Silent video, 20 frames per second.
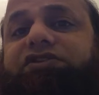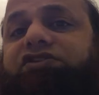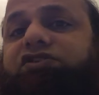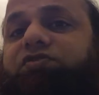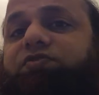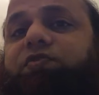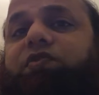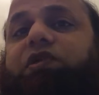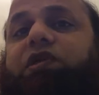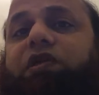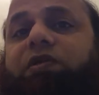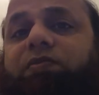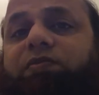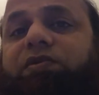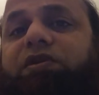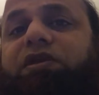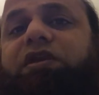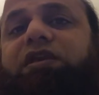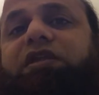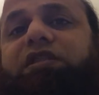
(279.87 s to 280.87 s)
sperm,
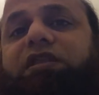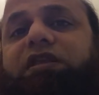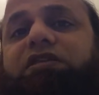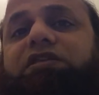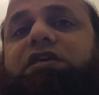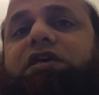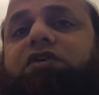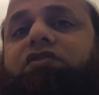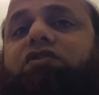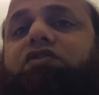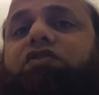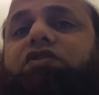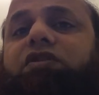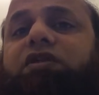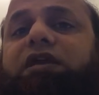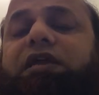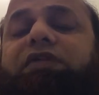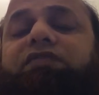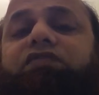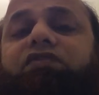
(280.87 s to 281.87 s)
that's how you're going to
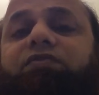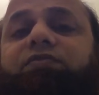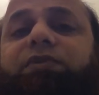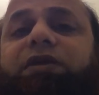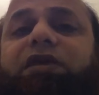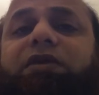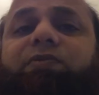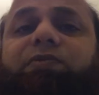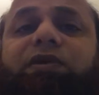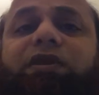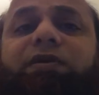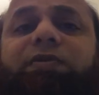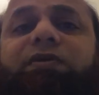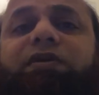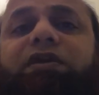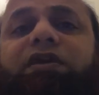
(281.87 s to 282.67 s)
have your baby.